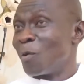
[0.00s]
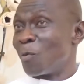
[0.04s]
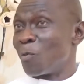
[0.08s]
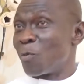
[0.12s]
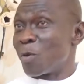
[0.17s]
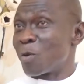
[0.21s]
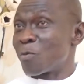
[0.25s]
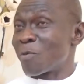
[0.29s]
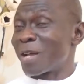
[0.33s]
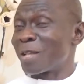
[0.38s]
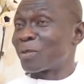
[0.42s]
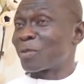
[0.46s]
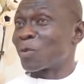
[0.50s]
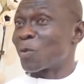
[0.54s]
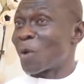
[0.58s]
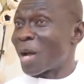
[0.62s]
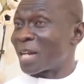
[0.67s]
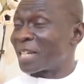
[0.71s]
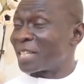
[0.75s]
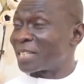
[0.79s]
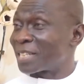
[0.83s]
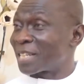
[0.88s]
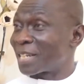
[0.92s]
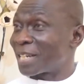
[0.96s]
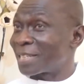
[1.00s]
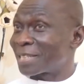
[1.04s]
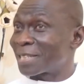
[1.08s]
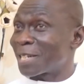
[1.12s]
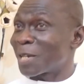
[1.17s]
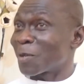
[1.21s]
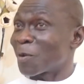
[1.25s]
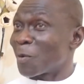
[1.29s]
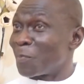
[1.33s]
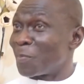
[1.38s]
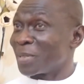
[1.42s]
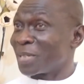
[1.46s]
We went through an
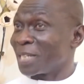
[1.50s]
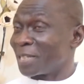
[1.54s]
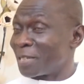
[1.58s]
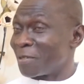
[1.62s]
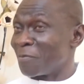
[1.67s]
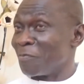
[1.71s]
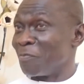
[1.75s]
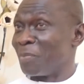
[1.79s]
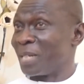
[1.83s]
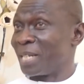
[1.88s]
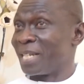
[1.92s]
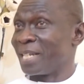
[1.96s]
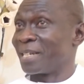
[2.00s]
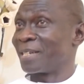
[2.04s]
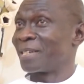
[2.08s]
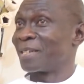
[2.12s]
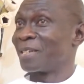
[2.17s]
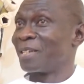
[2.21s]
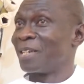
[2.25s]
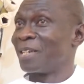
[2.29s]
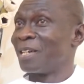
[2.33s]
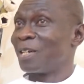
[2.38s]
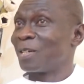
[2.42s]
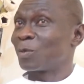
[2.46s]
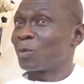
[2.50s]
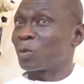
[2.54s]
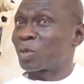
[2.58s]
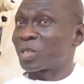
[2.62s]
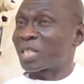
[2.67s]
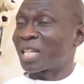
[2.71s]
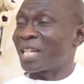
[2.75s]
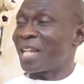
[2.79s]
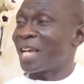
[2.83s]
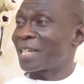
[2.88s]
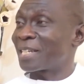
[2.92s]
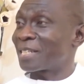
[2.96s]
international competitive bidding to
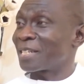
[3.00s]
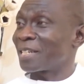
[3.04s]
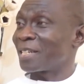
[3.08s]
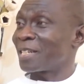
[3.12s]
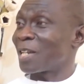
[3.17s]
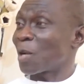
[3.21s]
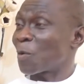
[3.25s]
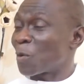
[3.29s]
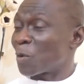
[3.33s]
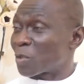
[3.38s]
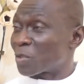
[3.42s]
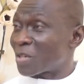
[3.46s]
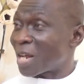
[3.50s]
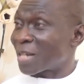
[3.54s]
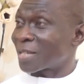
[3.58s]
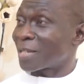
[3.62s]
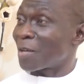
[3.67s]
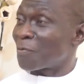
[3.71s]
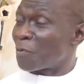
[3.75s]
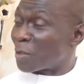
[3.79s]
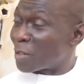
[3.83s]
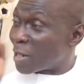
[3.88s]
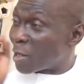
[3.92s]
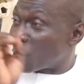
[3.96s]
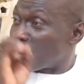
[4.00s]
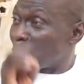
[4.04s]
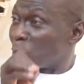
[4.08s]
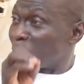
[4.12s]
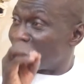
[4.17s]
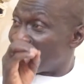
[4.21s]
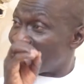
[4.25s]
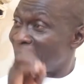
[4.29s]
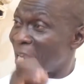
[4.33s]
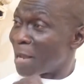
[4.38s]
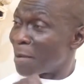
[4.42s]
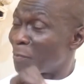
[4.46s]
select the contractor for the
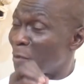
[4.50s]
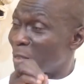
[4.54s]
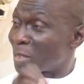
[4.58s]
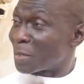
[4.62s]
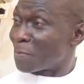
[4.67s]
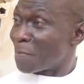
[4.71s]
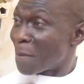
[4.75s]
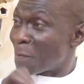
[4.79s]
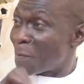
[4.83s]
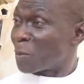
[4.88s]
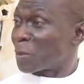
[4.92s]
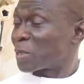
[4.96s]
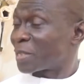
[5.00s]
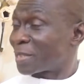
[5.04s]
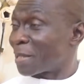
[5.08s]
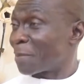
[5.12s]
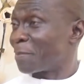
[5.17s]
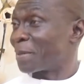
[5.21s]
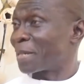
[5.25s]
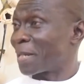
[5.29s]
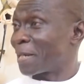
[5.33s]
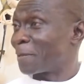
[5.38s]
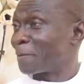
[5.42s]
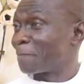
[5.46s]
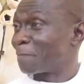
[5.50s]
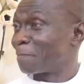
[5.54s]
container and multipurpose terminal,